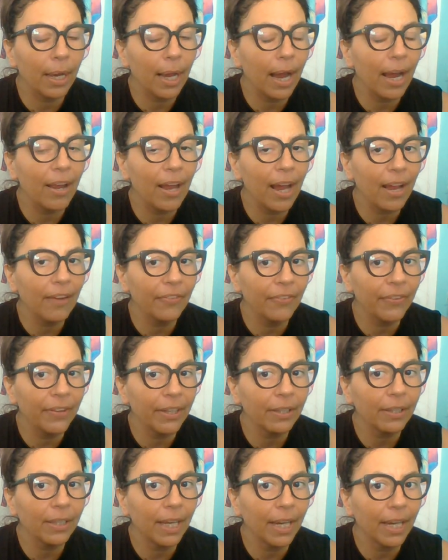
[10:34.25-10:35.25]
I
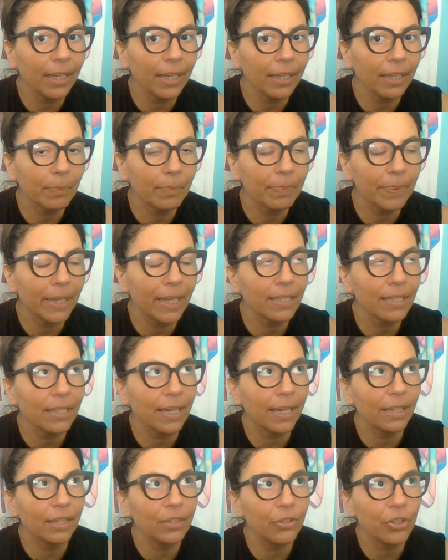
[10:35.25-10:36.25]
feel like, because
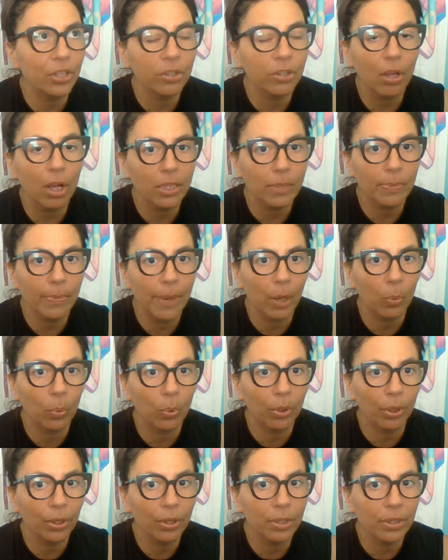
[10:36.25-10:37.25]
I just lost my
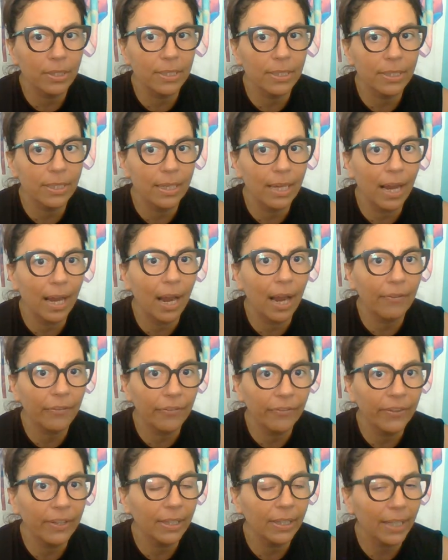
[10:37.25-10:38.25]
words, I
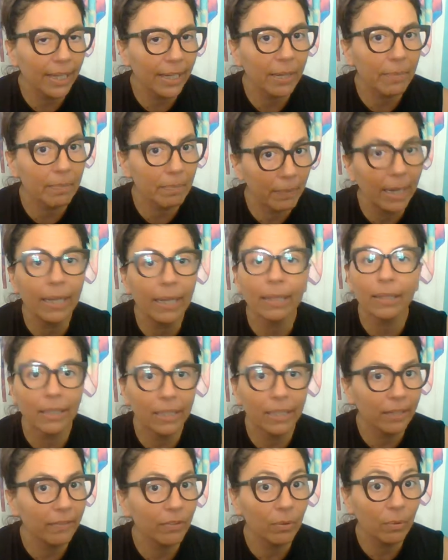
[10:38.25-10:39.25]
feel like it might
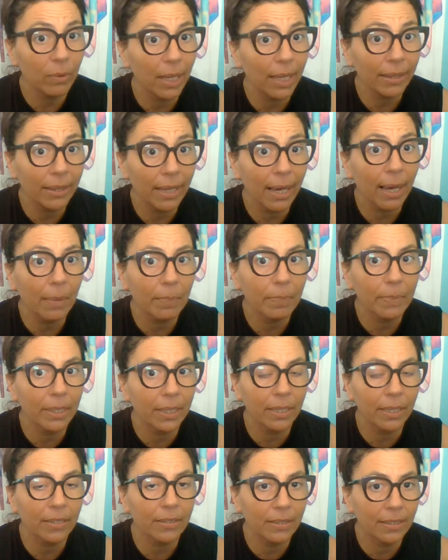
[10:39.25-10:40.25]
leave you like that
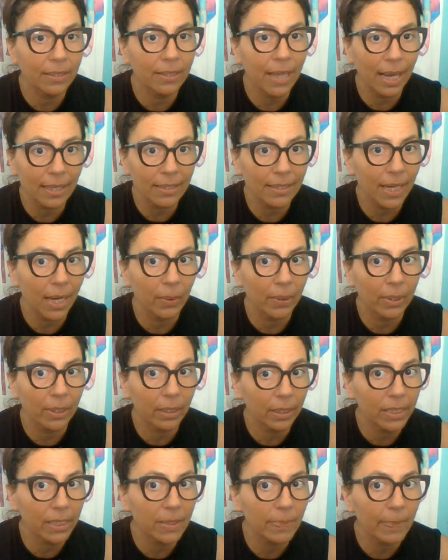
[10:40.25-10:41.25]
because that's how
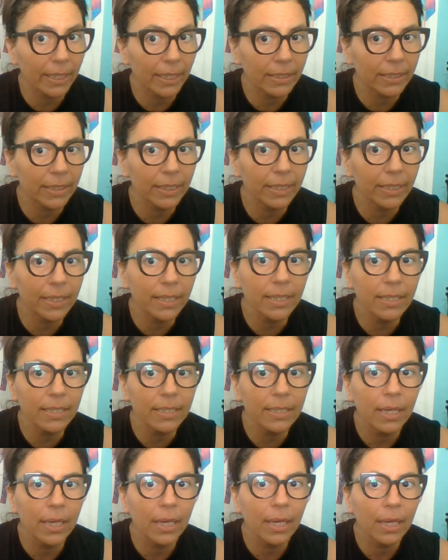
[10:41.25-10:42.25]
unexpected it
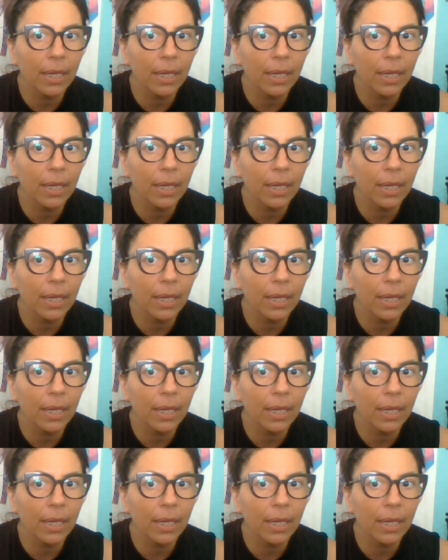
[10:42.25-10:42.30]
is.